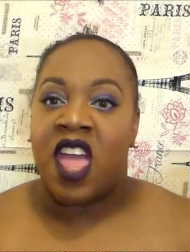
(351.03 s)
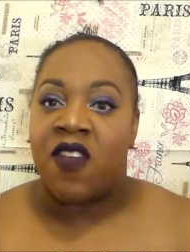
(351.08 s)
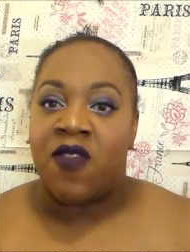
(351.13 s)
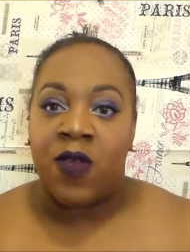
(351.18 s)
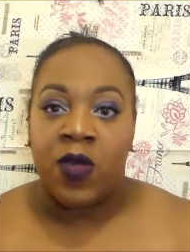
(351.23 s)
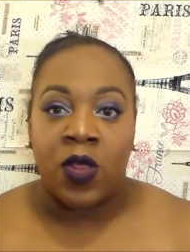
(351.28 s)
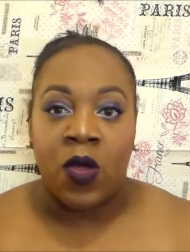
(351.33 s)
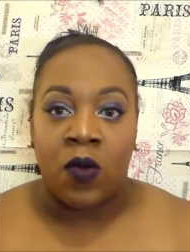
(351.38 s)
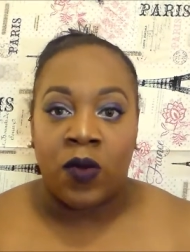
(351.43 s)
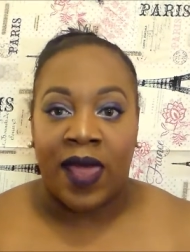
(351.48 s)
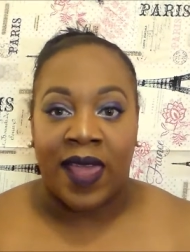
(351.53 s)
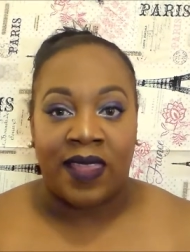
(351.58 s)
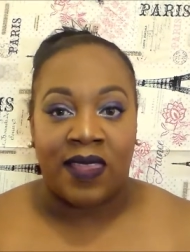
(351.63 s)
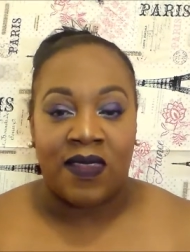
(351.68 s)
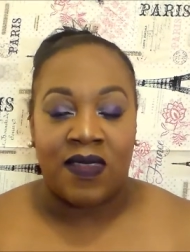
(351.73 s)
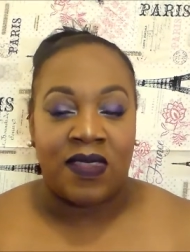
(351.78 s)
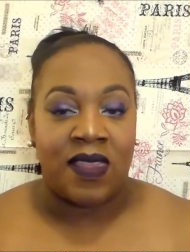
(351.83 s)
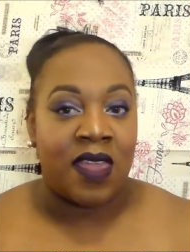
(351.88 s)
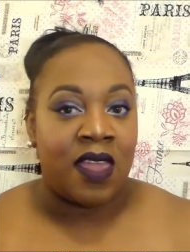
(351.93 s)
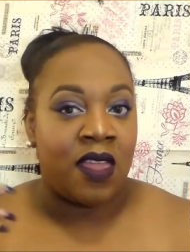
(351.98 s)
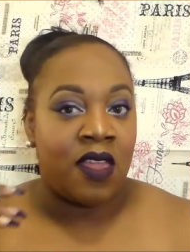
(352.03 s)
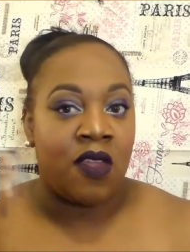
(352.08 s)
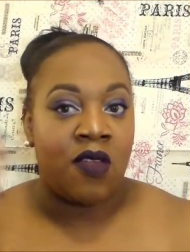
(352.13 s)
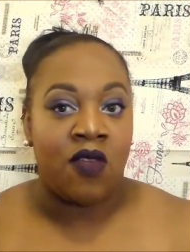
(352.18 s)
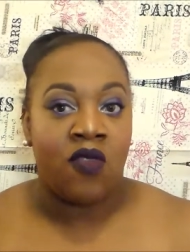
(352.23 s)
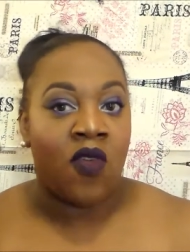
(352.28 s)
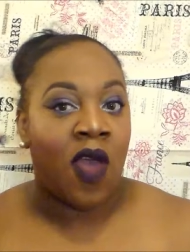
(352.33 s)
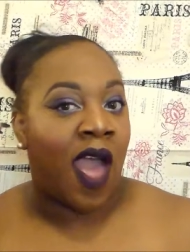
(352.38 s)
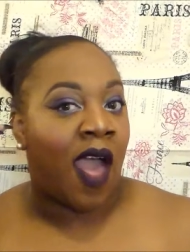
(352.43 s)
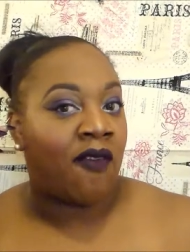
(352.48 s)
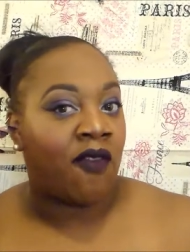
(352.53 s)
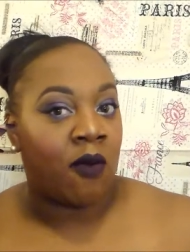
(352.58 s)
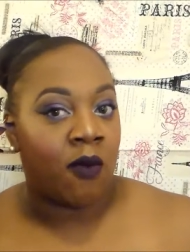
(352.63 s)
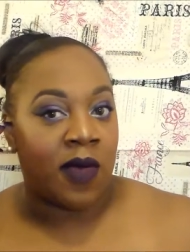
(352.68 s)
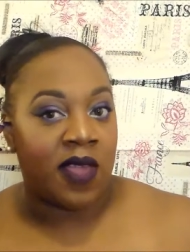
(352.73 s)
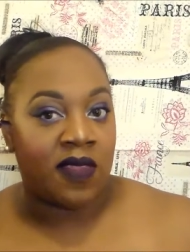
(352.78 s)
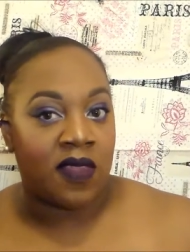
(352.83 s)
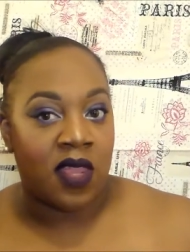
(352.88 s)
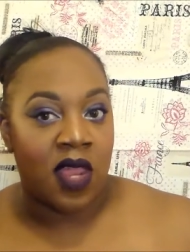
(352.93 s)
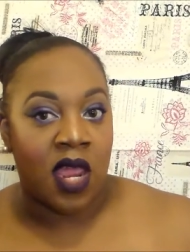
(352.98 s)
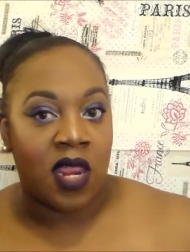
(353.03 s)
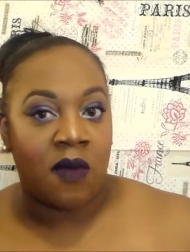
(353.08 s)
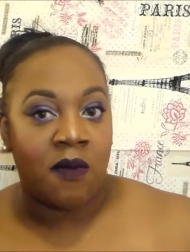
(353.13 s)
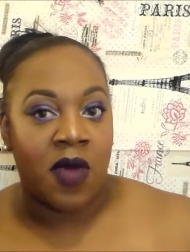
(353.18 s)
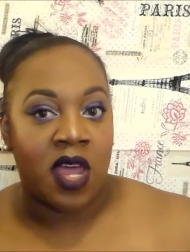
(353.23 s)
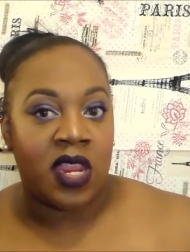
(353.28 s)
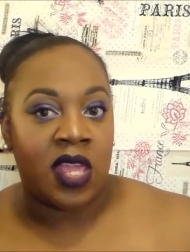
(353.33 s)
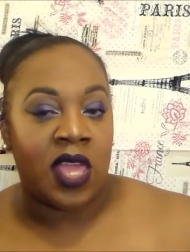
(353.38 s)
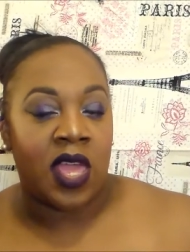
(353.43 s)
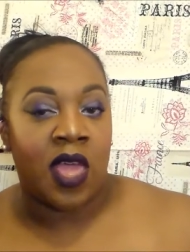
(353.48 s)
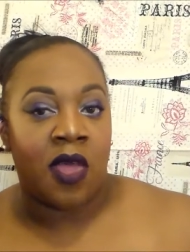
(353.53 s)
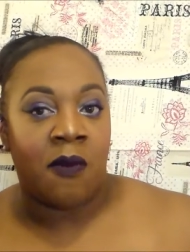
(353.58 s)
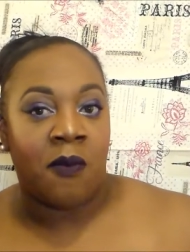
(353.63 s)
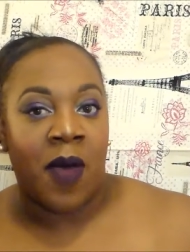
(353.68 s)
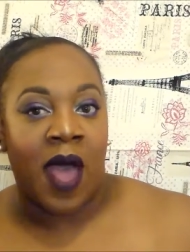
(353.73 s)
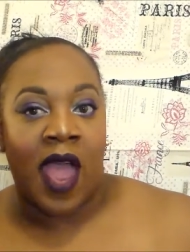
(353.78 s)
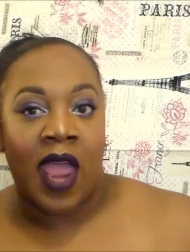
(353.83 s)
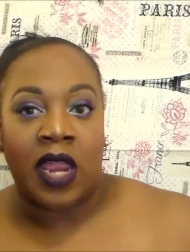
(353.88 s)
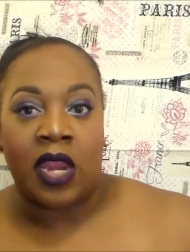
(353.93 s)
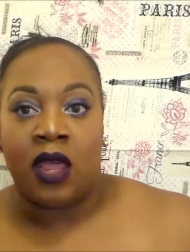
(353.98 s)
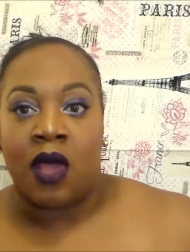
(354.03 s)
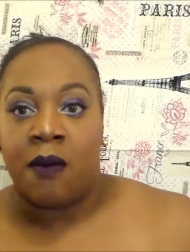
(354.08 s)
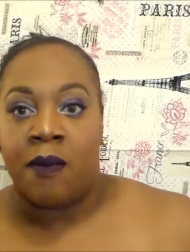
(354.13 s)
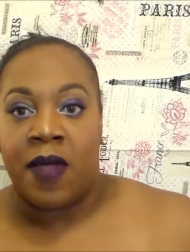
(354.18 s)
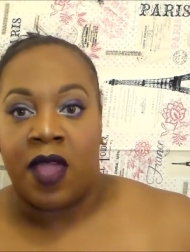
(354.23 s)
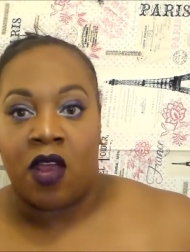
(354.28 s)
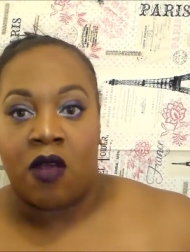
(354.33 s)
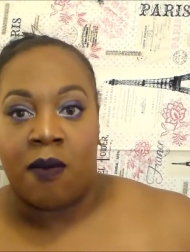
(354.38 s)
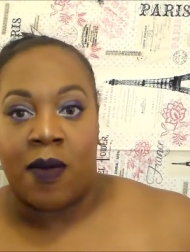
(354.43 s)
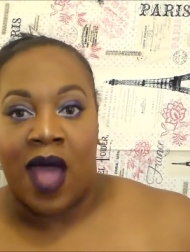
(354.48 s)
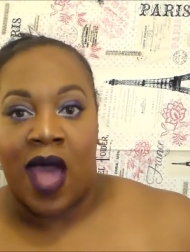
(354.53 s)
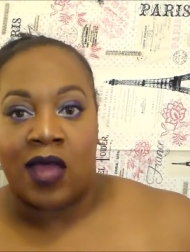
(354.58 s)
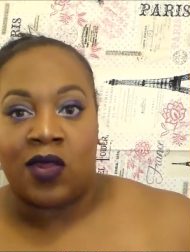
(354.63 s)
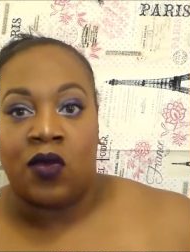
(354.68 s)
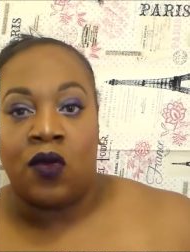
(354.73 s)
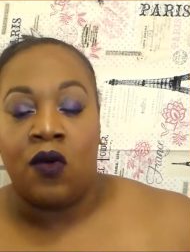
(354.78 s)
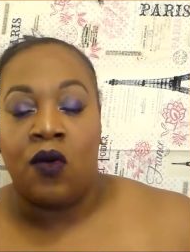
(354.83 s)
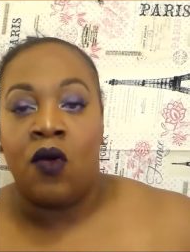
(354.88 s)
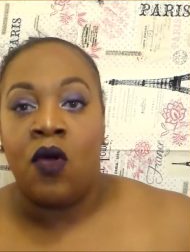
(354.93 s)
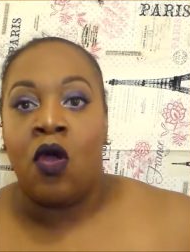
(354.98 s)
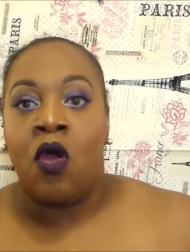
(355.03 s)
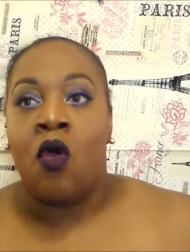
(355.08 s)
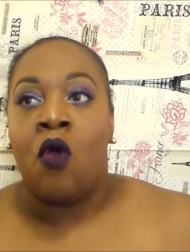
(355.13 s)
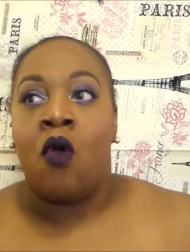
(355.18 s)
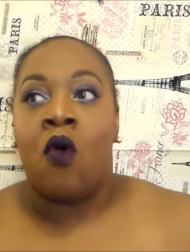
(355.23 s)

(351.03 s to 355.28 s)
if you don't like the scent, you haven't wasted any money in buying a bigger bottle.